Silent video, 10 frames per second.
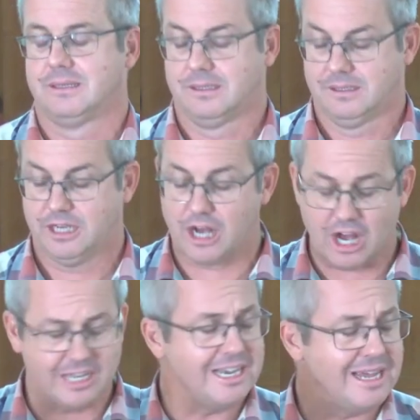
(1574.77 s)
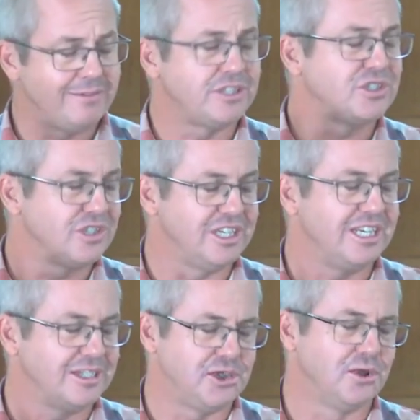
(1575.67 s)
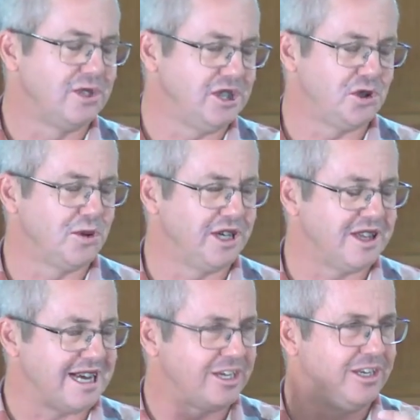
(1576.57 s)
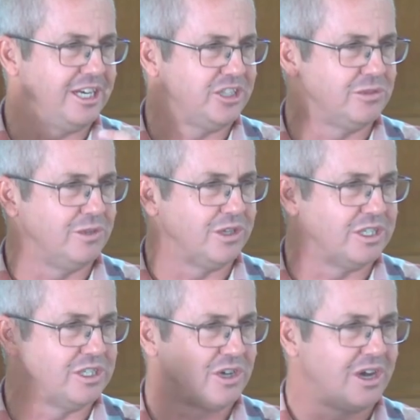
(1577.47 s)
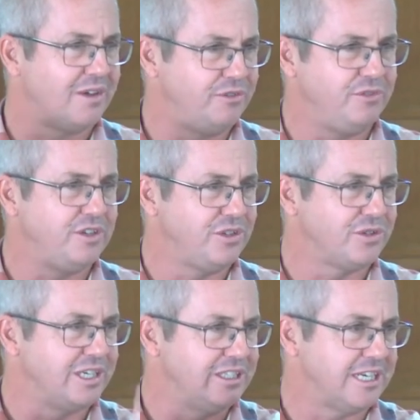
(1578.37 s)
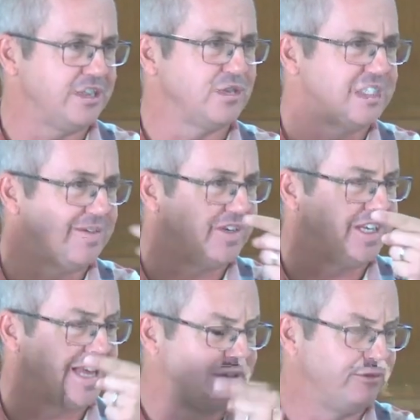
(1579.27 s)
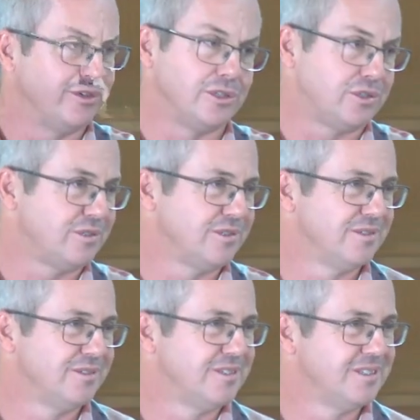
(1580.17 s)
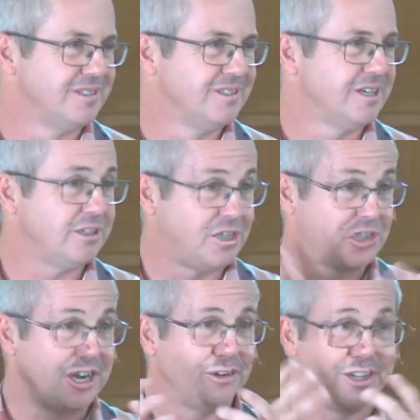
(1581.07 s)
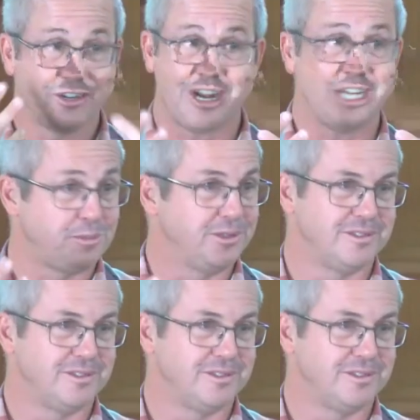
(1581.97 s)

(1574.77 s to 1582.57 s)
Now, I'd never seen until this week that connection with Isaiah 53 and Daniel 7 in that verse. I'd struggle to grasp it.